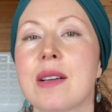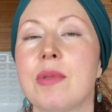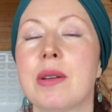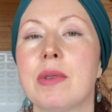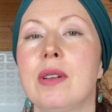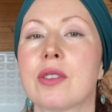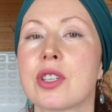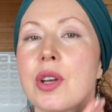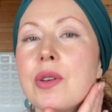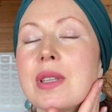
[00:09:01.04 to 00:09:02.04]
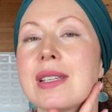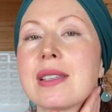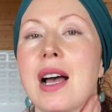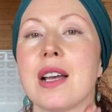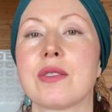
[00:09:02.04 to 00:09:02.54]
we will turn the
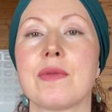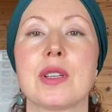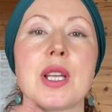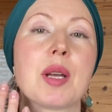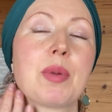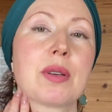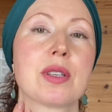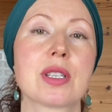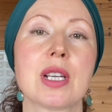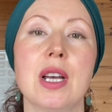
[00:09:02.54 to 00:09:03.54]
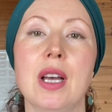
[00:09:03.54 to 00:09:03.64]
sides of the neck, because